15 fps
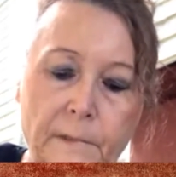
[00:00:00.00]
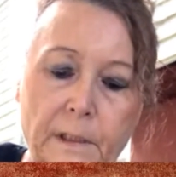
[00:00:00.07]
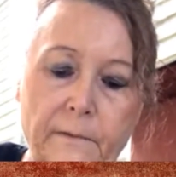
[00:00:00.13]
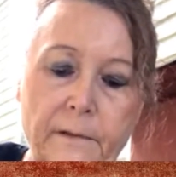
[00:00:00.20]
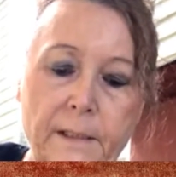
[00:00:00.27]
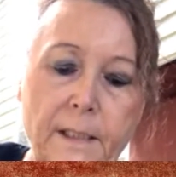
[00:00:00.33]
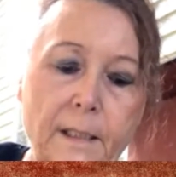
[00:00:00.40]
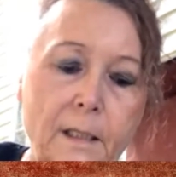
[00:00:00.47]

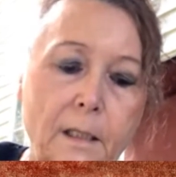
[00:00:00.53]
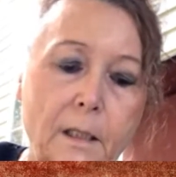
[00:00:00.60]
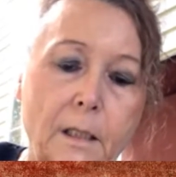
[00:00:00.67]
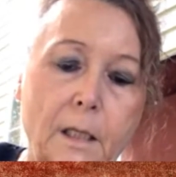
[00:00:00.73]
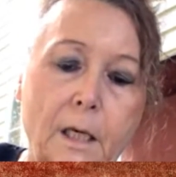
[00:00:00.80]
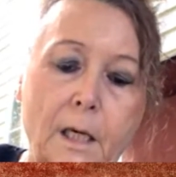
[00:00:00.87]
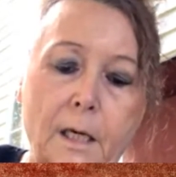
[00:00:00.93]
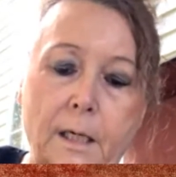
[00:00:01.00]
I've seen a
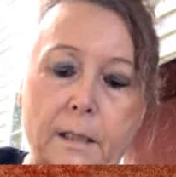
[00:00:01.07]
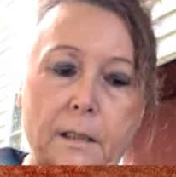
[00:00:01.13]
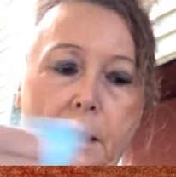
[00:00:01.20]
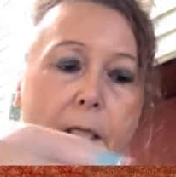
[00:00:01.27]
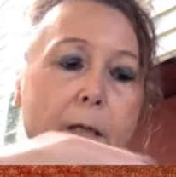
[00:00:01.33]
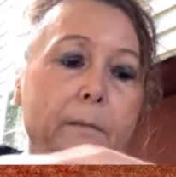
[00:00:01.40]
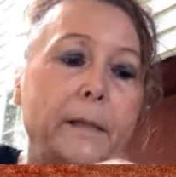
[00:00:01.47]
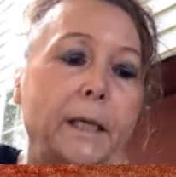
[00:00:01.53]
lot.
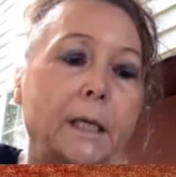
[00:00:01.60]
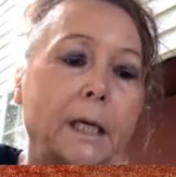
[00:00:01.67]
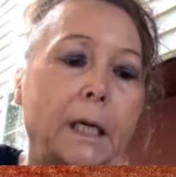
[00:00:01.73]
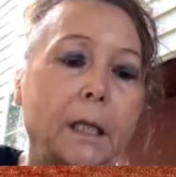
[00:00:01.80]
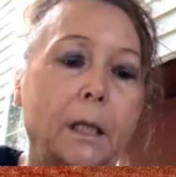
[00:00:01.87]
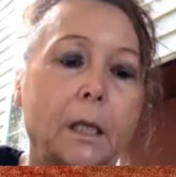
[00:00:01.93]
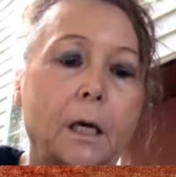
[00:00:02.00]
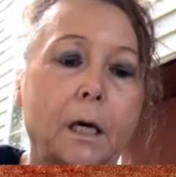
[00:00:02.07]
I
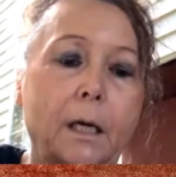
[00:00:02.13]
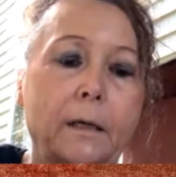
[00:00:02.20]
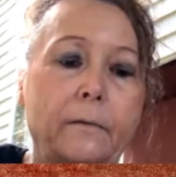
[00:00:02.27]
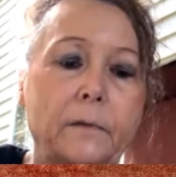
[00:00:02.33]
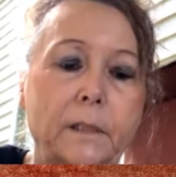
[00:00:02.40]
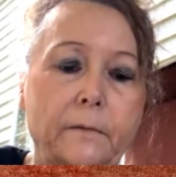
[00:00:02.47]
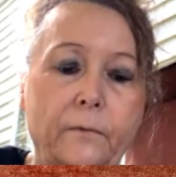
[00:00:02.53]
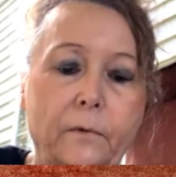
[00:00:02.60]
mean, a lot of
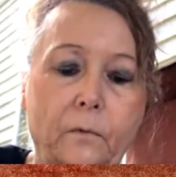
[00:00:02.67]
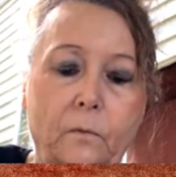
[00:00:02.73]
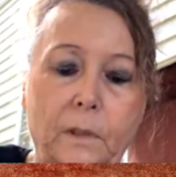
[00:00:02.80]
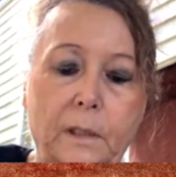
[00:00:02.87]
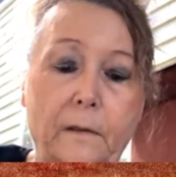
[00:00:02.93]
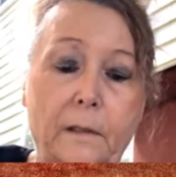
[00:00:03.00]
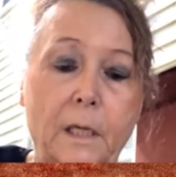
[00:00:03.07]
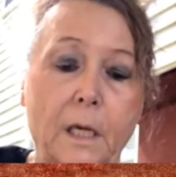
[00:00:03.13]

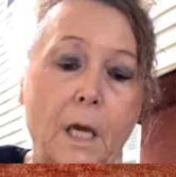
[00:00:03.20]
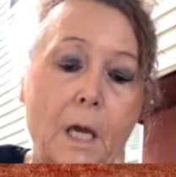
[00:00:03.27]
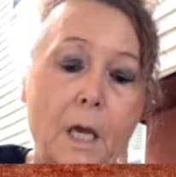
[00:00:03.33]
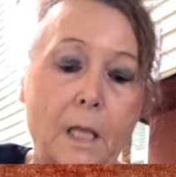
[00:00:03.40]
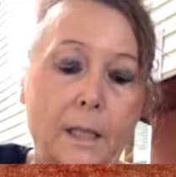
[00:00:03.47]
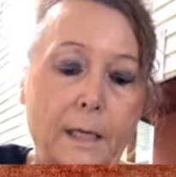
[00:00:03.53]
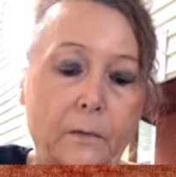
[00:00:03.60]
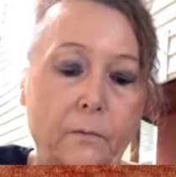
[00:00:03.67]
different.
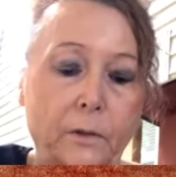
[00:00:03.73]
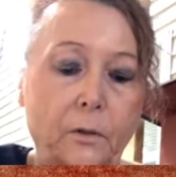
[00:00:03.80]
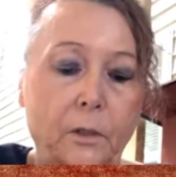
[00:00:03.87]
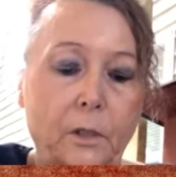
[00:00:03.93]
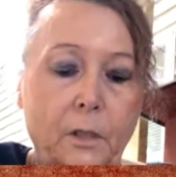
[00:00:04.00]
Like when you